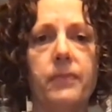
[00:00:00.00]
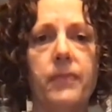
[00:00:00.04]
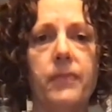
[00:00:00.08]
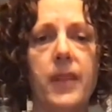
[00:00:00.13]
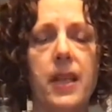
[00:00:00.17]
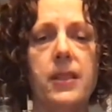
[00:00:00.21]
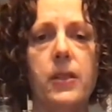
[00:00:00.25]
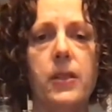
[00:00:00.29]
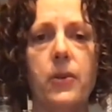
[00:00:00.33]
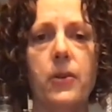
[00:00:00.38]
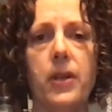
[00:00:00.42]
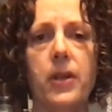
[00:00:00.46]

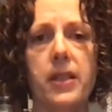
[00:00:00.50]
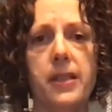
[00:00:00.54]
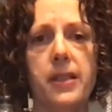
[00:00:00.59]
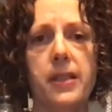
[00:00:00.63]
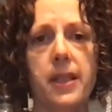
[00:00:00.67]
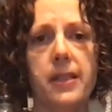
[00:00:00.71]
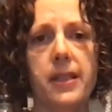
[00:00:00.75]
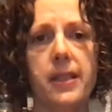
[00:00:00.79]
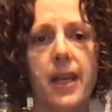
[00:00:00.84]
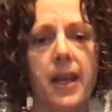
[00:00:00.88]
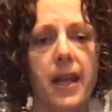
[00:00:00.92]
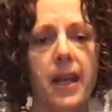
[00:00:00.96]
So as I
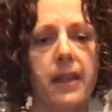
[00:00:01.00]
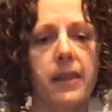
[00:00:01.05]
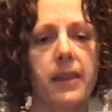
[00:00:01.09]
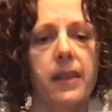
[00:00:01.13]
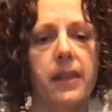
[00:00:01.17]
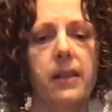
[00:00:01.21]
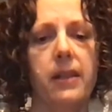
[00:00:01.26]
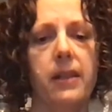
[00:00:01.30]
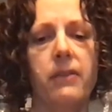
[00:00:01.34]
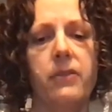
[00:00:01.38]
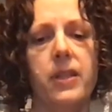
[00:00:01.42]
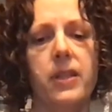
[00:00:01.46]
said, I
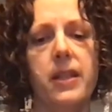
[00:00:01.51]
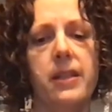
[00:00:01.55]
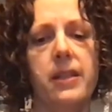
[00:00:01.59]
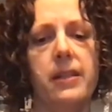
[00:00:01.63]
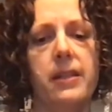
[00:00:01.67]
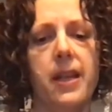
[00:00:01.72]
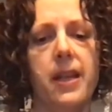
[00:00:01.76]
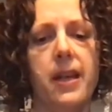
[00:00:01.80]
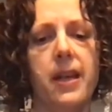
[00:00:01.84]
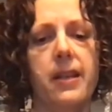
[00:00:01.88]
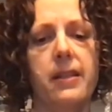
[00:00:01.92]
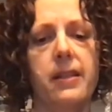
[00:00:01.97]
think of these
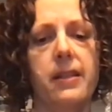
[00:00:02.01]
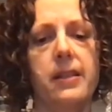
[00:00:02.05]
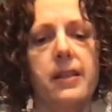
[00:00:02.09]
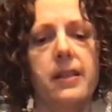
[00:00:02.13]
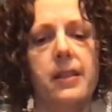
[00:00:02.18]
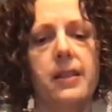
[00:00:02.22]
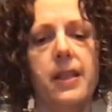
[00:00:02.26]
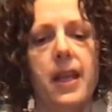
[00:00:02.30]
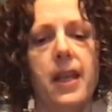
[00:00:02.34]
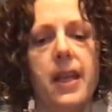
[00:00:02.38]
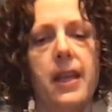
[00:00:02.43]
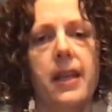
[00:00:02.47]
as
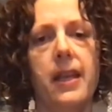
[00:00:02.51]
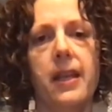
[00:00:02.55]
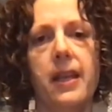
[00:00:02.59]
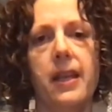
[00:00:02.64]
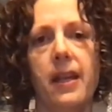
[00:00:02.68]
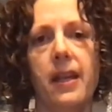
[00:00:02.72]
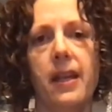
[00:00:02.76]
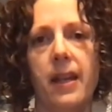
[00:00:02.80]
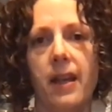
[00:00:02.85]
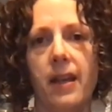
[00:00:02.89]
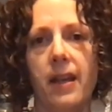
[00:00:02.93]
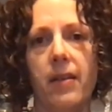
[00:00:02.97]
like
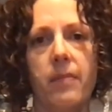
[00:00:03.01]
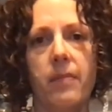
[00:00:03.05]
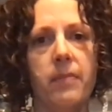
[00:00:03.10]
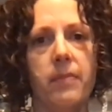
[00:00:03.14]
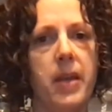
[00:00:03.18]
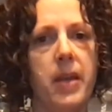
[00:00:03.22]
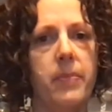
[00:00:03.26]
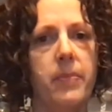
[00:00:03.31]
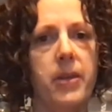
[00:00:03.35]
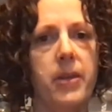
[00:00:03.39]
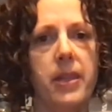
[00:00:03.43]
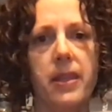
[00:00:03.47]

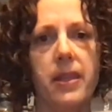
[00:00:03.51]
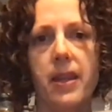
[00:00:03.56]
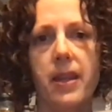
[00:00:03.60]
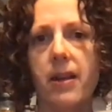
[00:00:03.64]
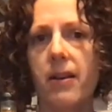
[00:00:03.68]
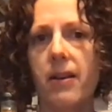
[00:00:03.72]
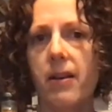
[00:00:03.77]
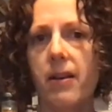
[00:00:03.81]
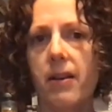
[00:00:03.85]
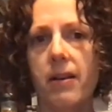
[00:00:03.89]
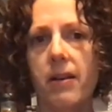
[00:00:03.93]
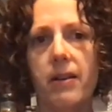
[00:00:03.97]
maybe
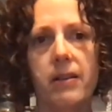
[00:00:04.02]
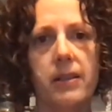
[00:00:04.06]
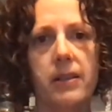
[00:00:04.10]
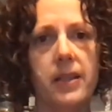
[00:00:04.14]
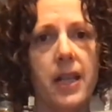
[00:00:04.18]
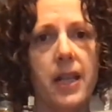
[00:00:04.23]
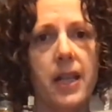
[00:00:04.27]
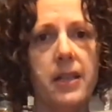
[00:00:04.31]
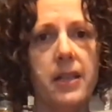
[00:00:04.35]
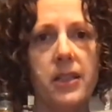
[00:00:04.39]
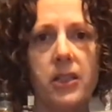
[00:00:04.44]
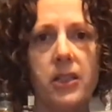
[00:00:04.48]
they're
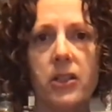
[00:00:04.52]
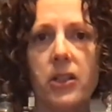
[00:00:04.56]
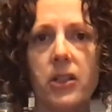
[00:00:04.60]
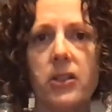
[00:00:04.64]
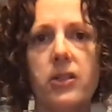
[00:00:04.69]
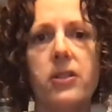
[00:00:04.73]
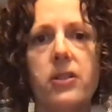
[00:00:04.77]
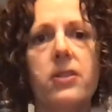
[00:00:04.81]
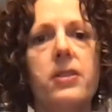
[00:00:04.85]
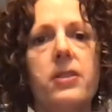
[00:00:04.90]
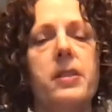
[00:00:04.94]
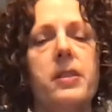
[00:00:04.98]

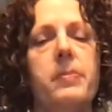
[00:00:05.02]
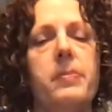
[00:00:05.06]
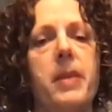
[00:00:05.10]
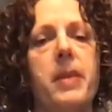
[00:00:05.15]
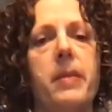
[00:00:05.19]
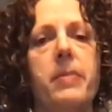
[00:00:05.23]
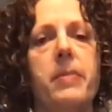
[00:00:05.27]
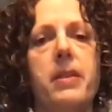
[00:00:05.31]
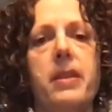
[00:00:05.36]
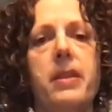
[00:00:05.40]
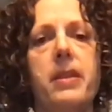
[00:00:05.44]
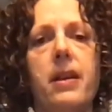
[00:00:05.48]
tentacles,
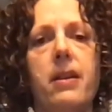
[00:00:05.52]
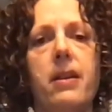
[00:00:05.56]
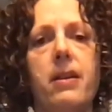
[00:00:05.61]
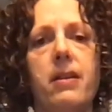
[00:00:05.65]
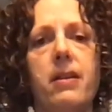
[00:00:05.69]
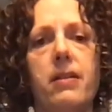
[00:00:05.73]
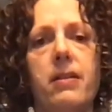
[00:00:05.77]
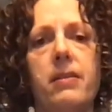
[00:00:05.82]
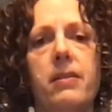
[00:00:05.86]
maybe they're